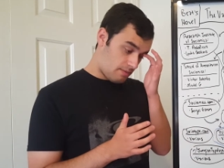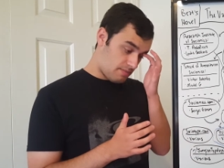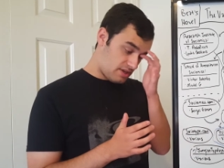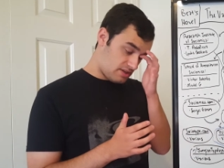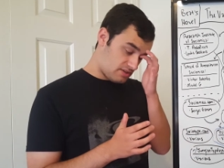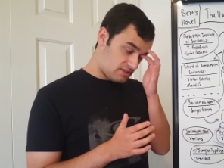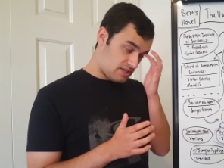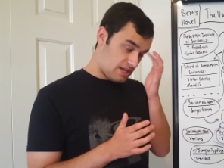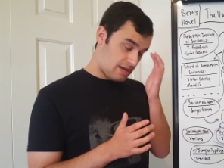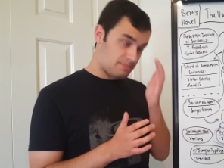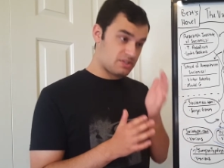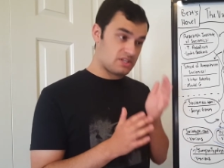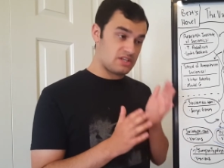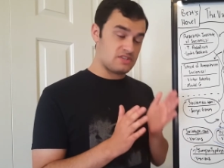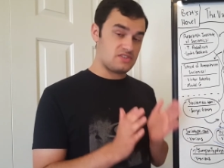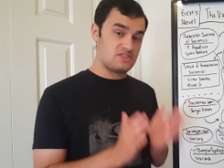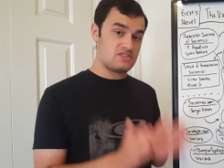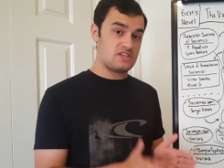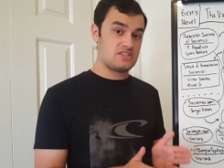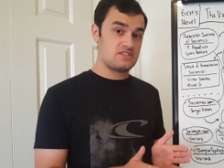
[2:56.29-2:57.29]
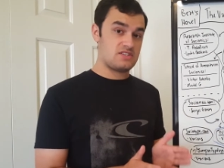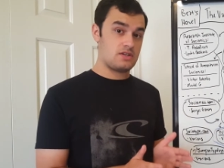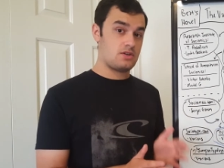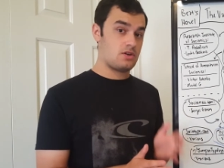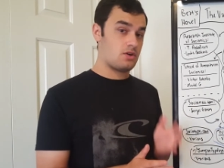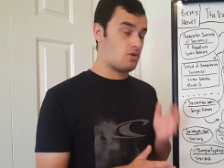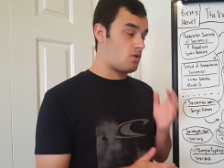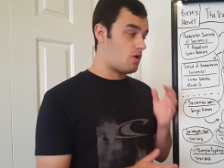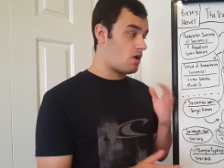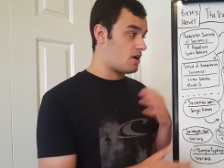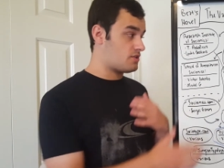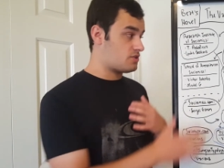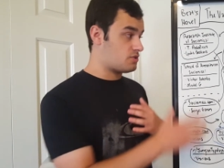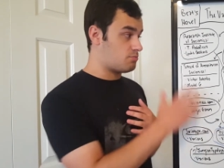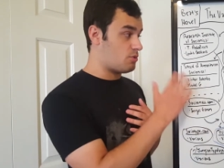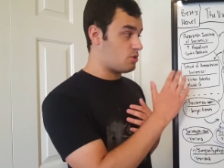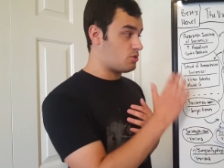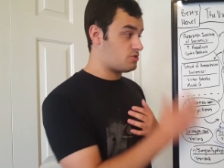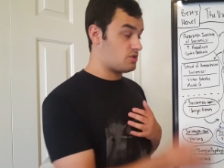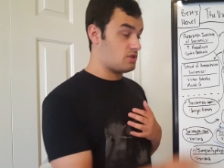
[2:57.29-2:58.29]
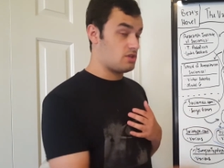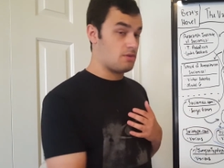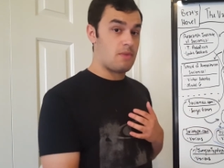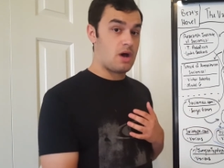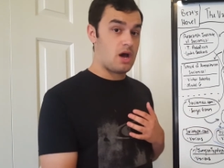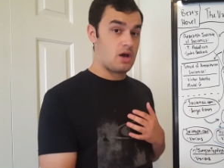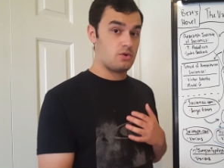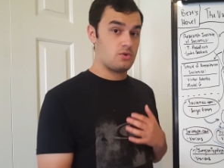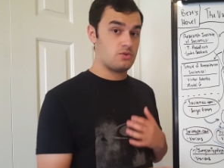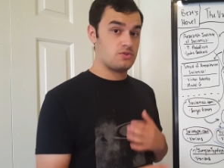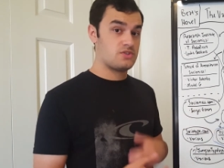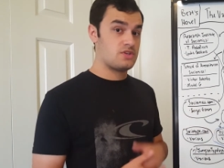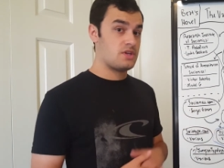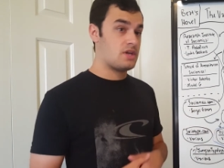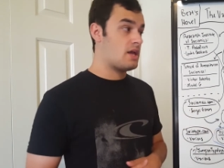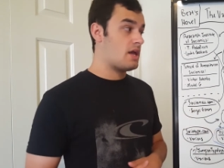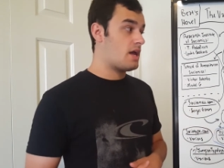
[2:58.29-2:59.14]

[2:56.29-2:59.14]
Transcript: is kept consistent across most of the models.